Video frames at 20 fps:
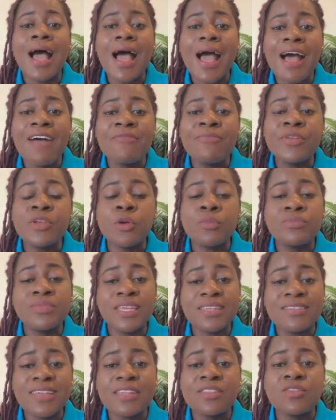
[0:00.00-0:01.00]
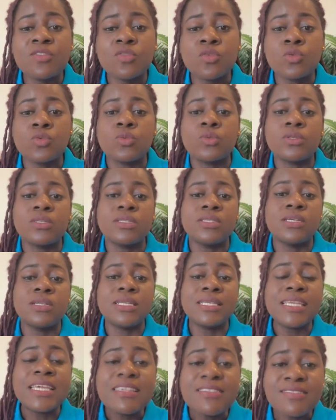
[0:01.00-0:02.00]
have been updated to the
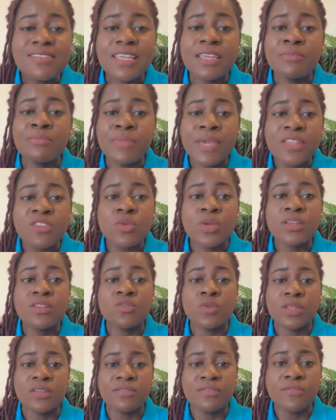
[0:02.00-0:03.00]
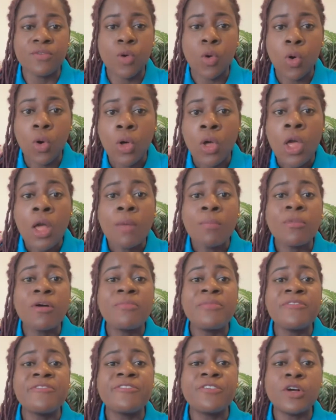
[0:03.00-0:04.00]
list in May 2024. But
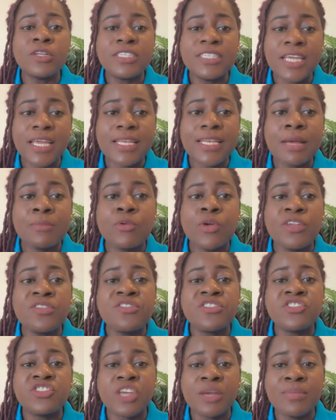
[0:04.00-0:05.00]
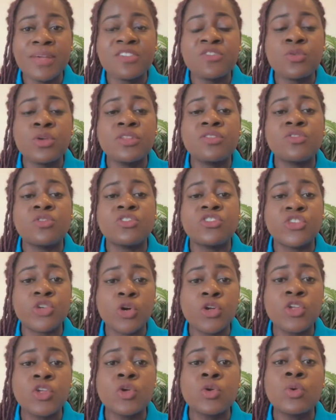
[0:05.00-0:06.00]
before then, I'm going to share my screen to
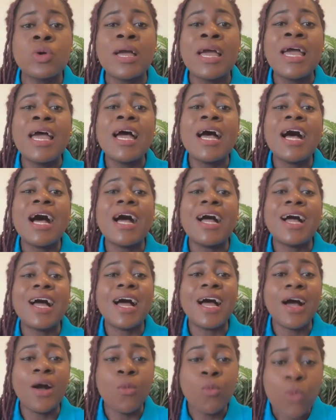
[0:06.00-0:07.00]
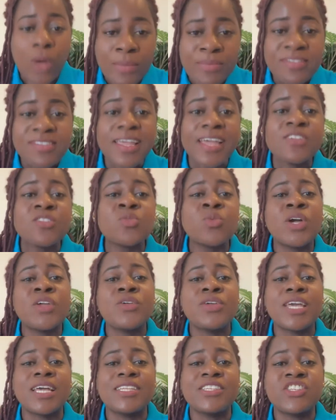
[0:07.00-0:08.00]
show you a website where
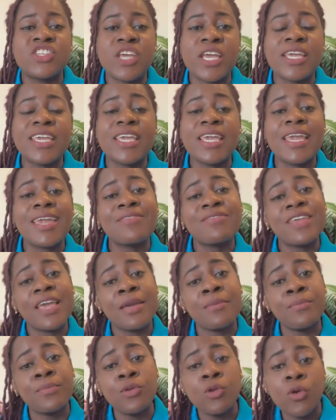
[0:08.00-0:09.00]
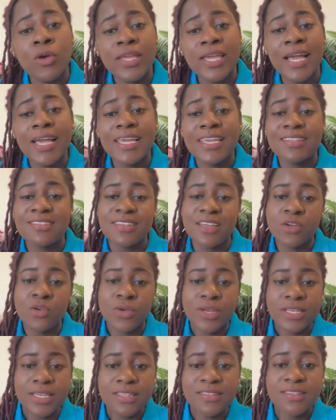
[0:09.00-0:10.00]
you can check if the employer is
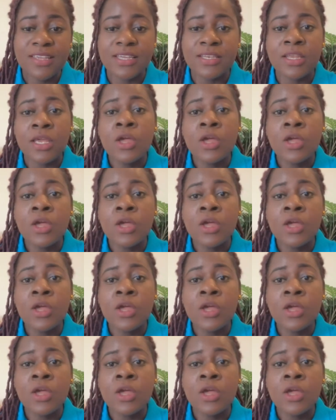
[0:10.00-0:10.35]
accredited.